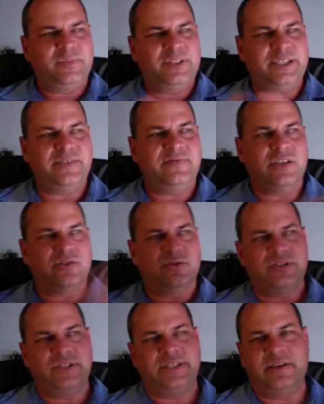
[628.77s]
Tsetse flies
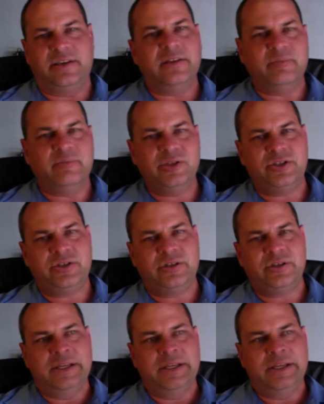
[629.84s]
also stay in the bush.